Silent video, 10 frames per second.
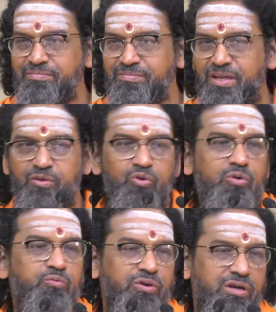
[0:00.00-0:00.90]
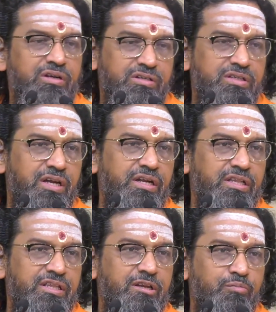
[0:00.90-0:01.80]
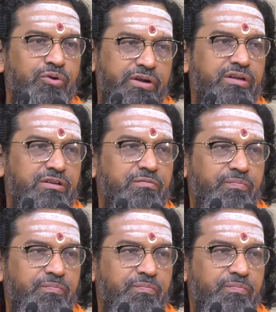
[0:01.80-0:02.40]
I hope you are understanding their point.